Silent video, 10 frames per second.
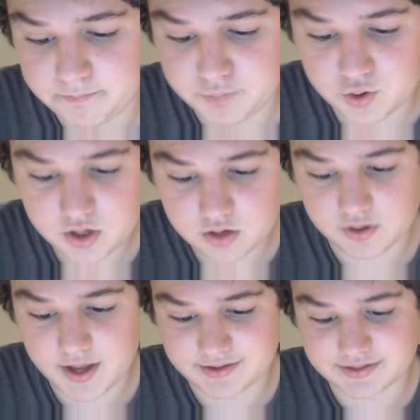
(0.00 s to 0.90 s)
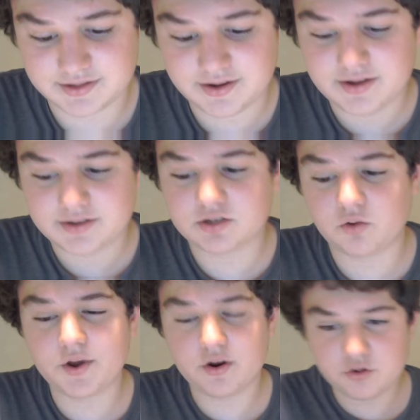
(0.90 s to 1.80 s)
Boo to you, yes. So
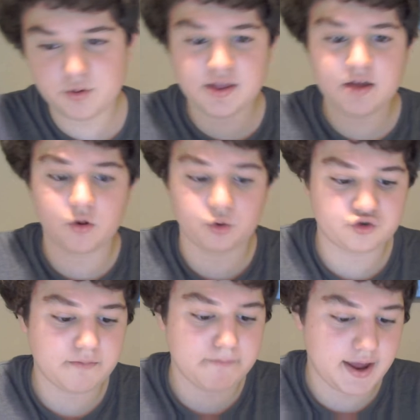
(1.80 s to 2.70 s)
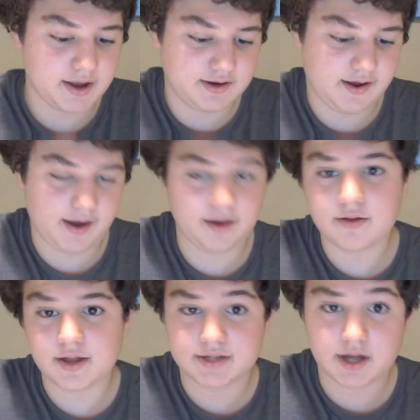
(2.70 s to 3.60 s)
we are doing the Ultra Mega Tag.
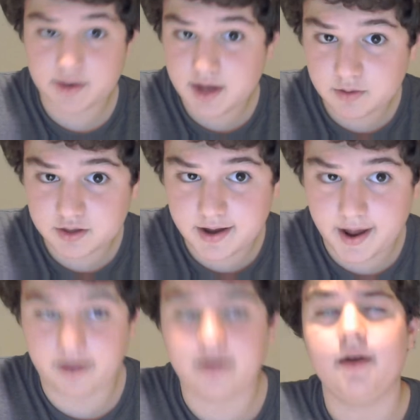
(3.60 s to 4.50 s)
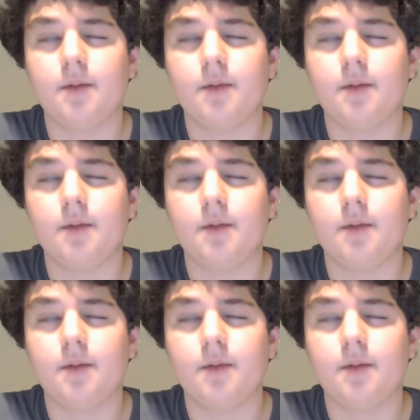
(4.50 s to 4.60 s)
That's not the name of the tag.